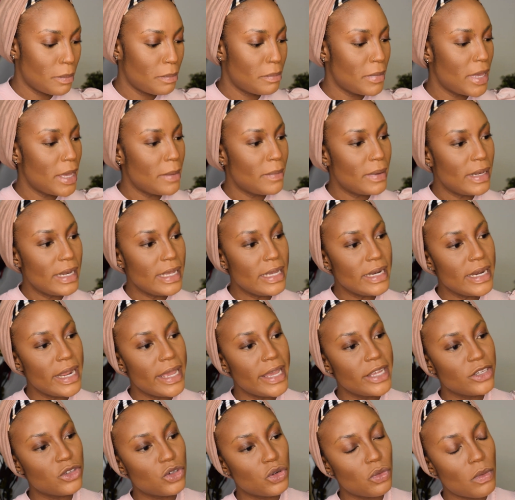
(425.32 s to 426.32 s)
Maybelline
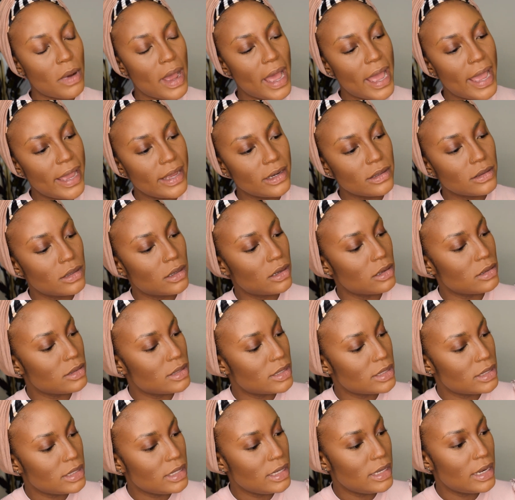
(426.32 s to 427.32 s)
Age Rewind
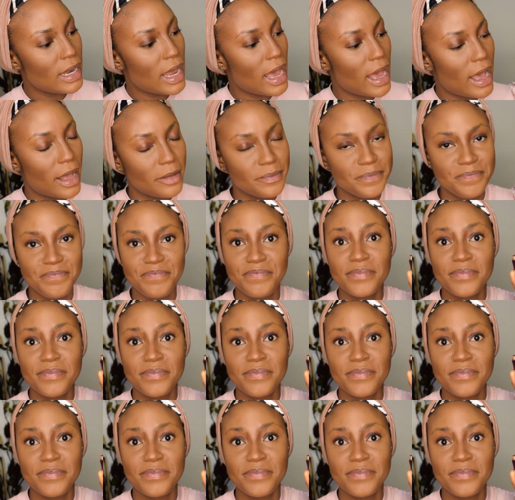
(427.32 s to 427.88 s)
Concealer.